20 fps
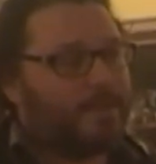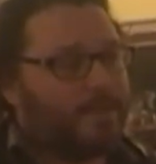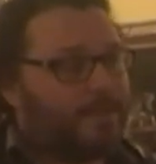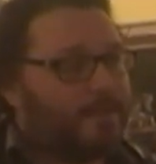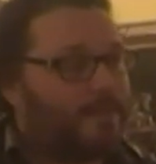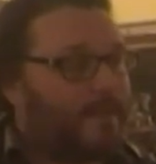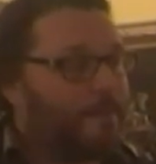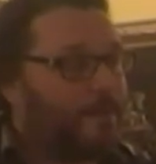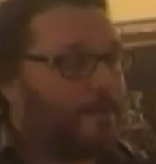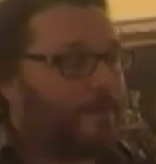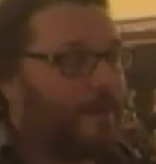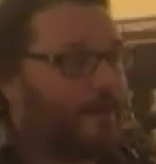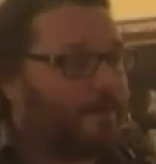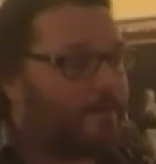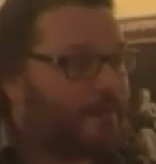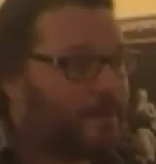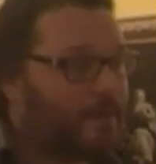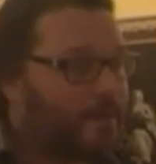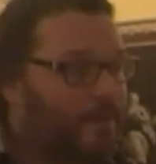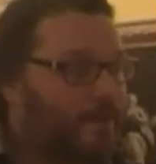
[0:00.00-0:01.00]
particular
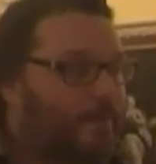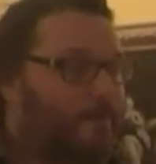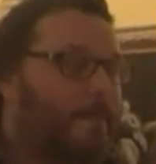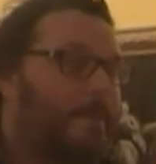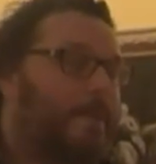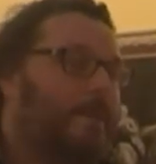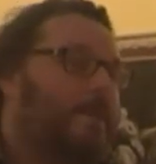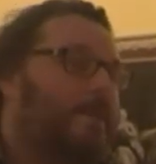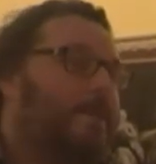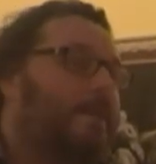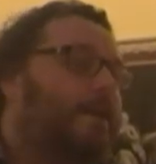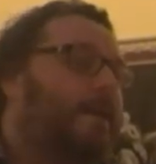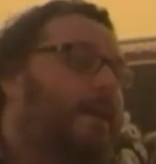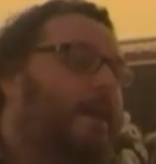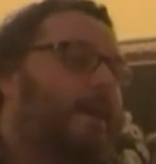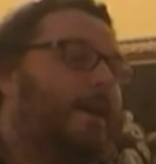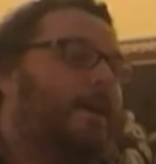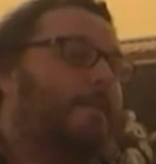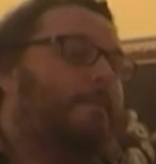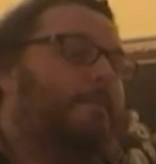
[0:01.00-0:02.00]
demographic.
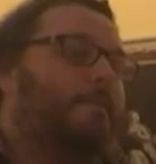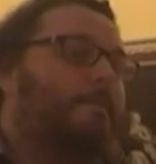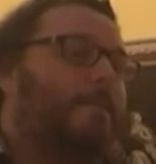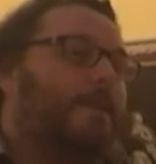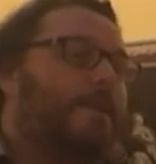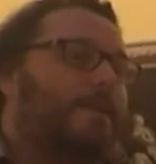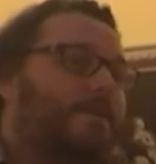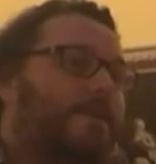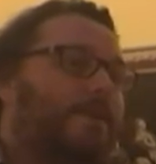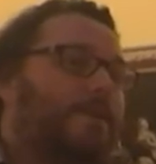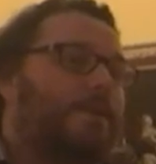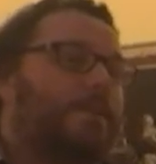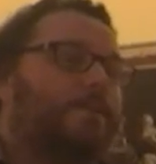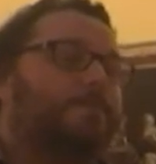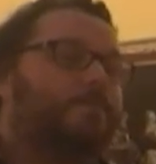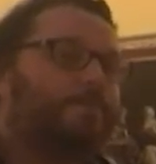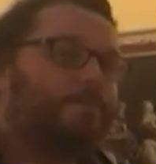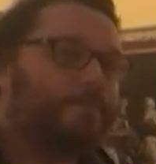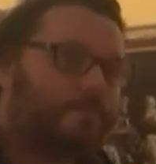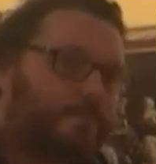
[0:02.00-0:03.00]
And
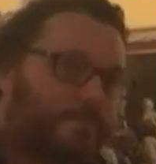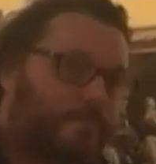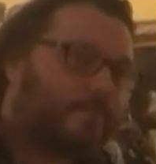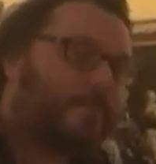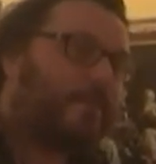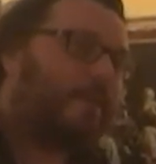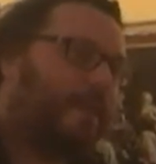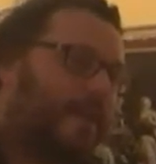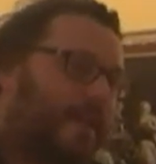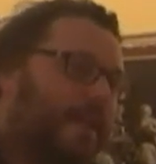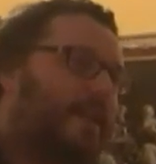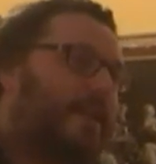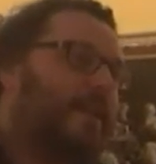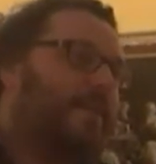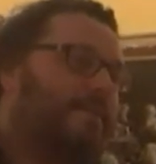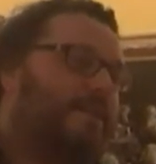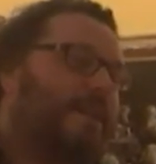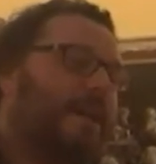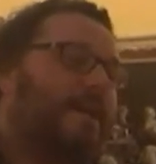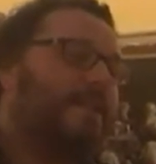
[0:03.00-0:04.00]
so that
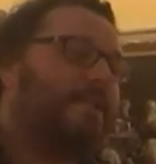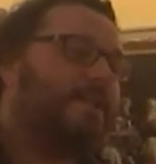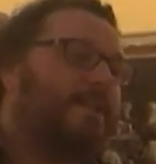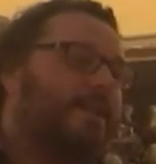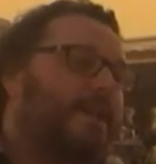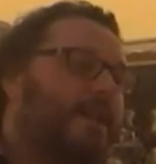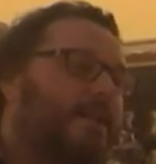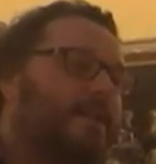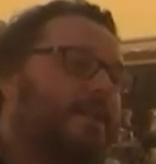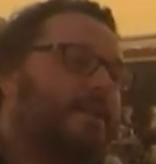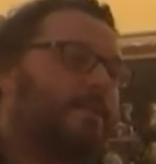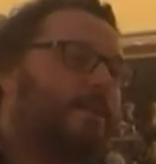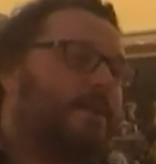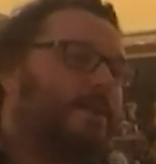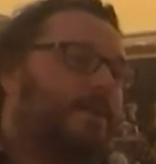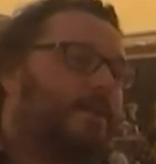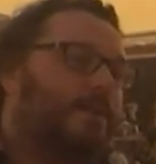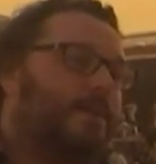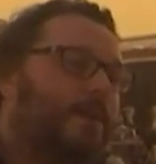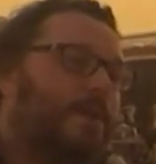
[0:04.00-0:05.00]
kind of ties in nicely
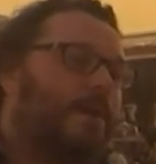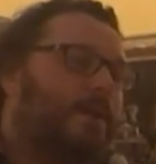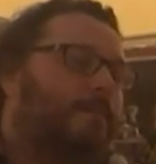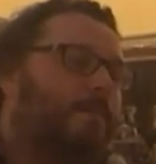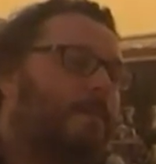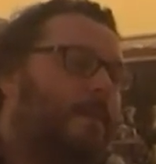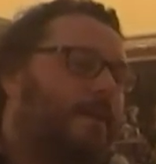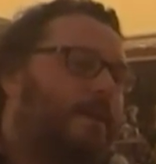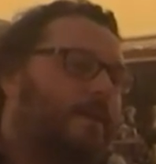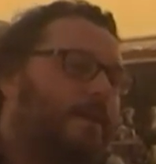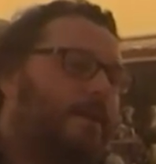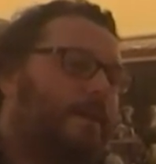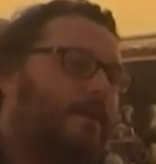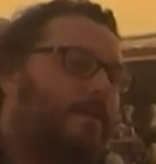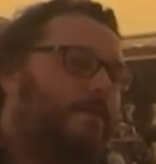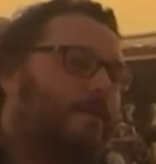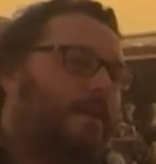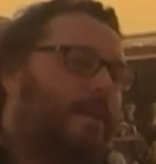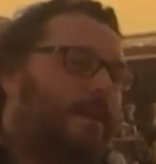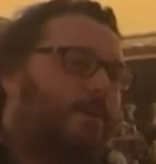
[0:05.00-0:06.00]
with it as well.
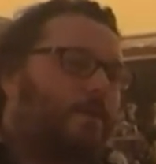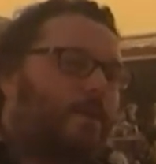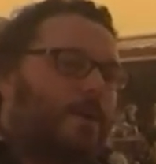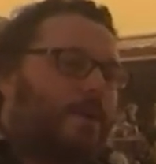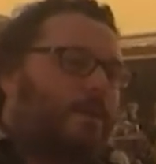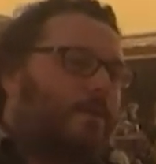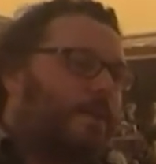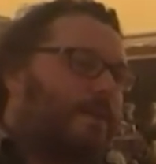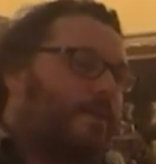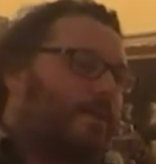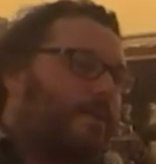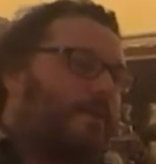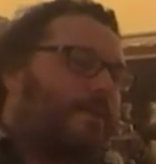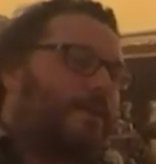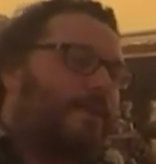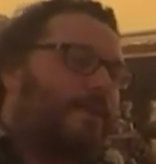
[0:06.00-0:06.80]
But then one of